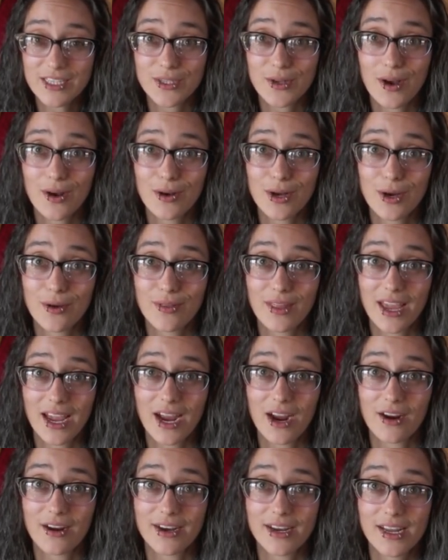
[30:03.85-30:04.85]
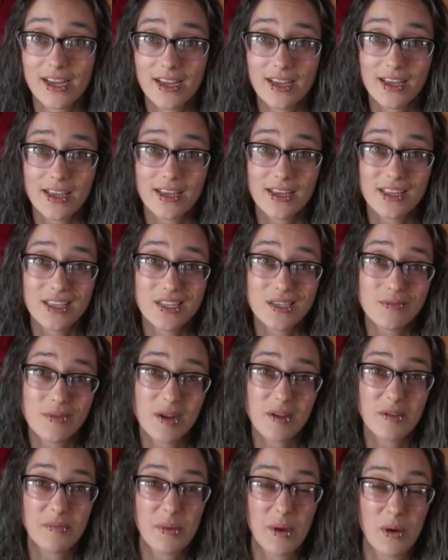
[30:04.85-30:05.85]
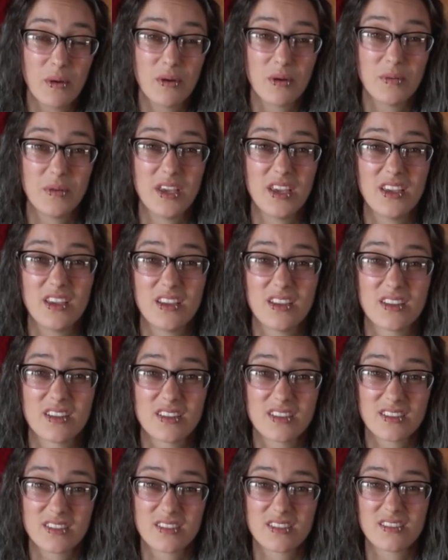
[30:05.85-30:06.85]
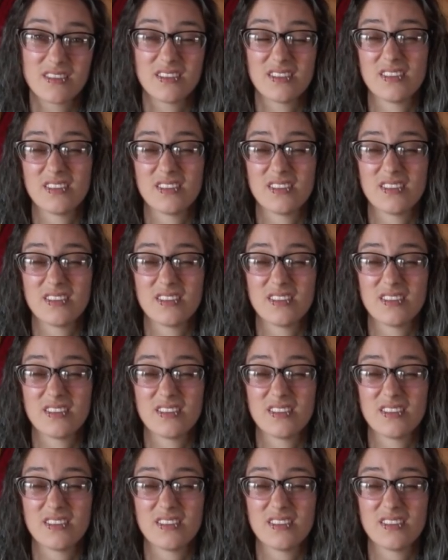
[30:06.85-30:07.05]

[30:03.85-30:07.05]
So I'll go there and they'll probably poke me and